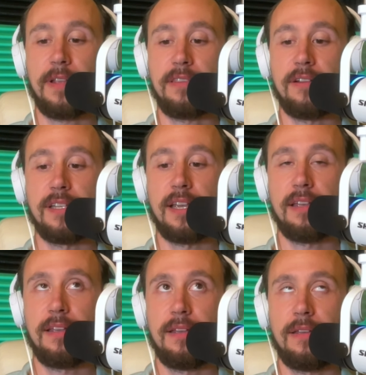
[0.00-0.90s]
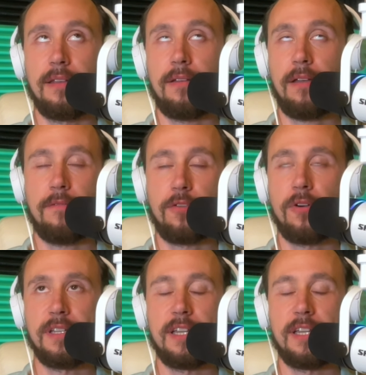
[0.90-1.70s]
Like there's of course,